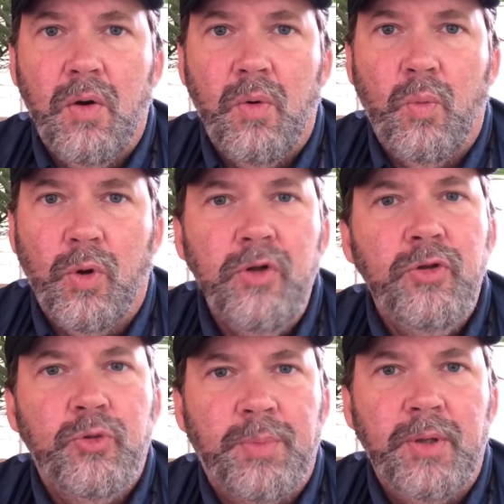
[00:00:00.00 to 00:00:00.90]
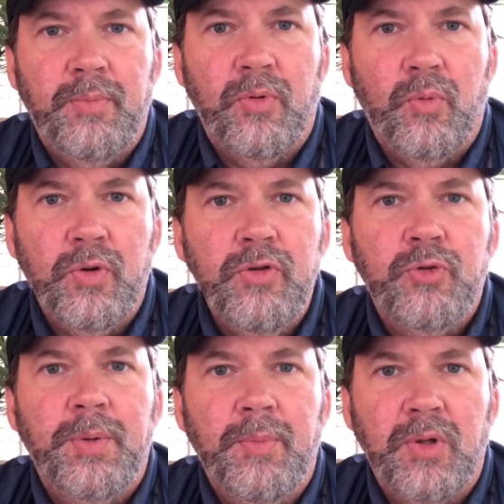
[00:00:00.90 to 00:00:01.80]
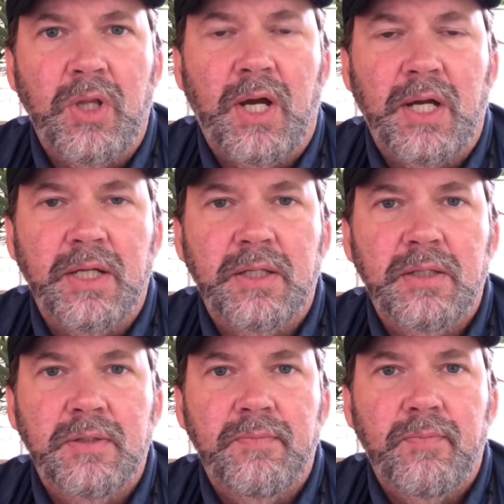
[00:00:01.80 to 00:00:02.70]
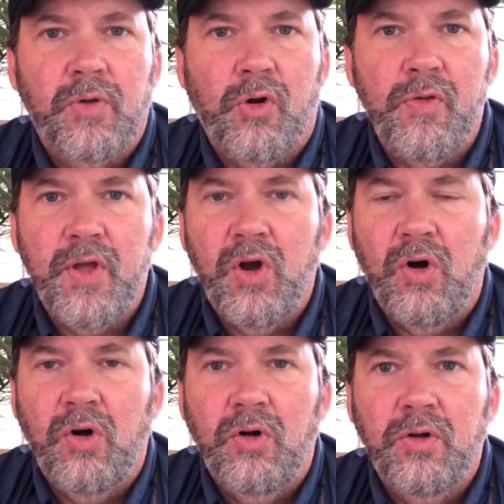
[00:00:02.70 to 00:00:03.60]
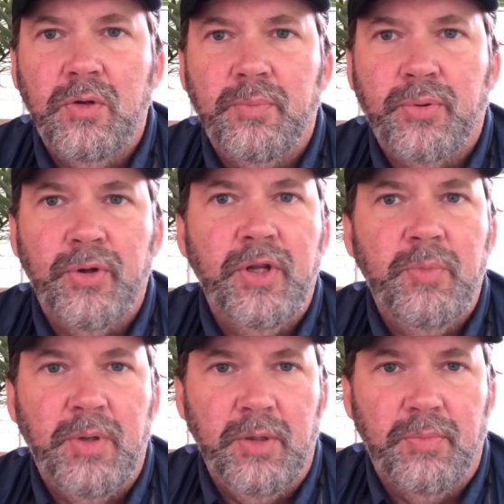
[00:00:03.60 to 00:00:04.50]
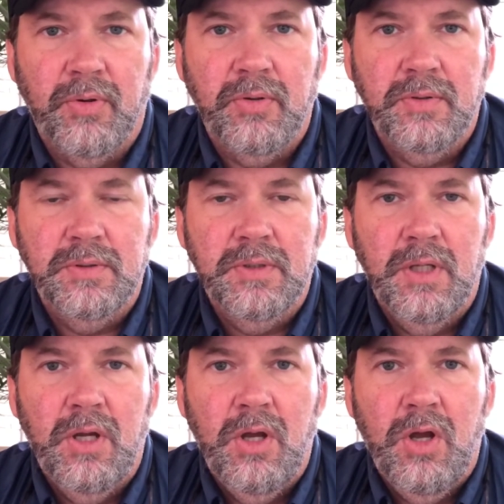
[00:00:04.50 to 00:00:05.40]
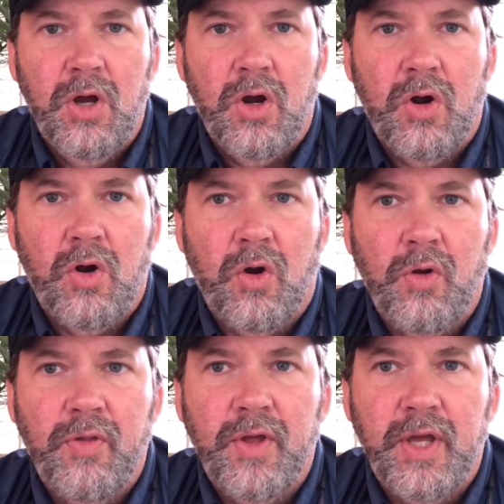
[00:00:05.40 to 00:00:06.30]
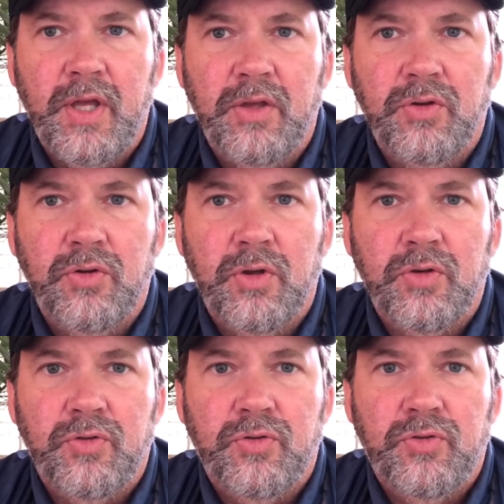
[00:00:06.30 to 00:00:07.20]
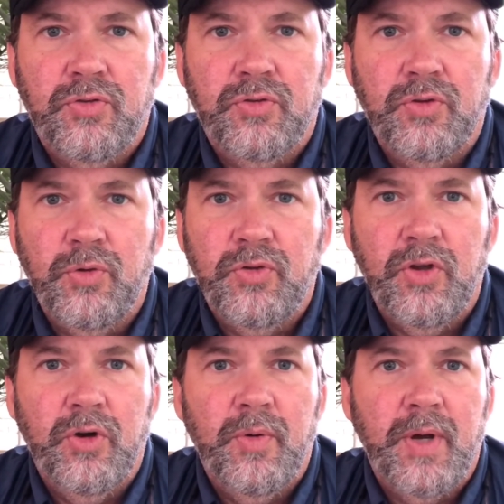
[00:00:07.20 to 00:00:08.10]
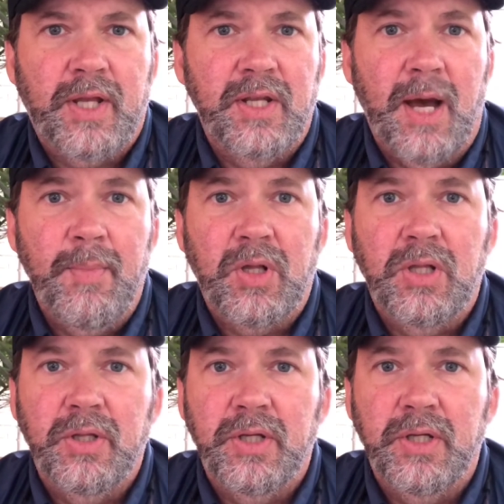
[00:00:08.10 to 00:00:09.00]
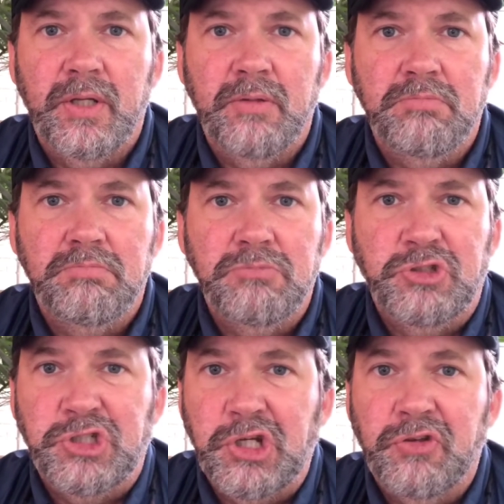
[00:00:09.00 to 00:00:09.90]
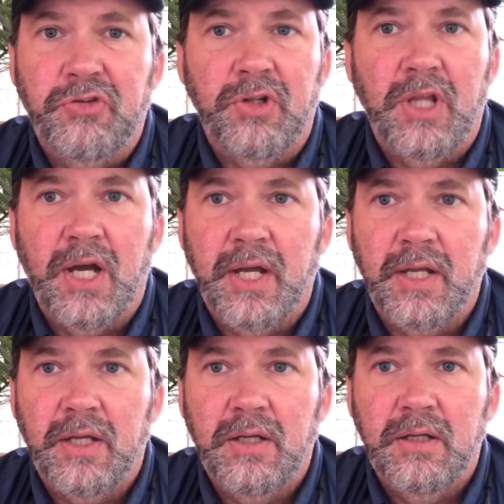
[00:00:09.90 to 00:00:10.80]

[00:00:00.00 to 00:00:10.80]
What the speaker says: What are those people like? Are they all pretty people? Are they socioeconomically just alike?